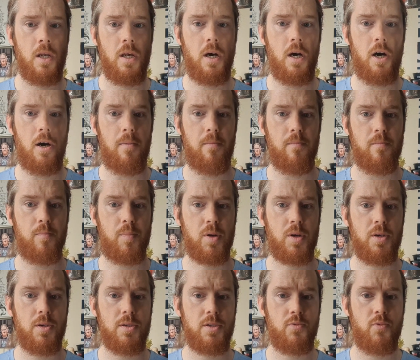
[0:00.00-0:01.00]

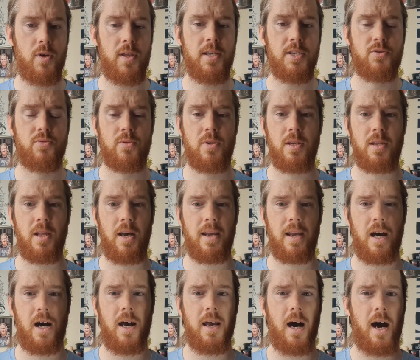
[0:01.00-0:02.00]
Because when it's
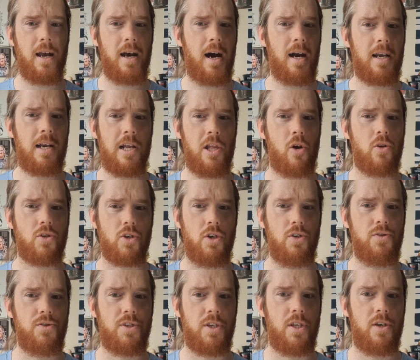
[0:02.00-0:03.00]
like I clocked
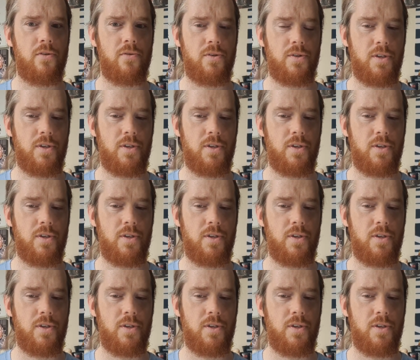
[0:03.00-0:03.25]
on to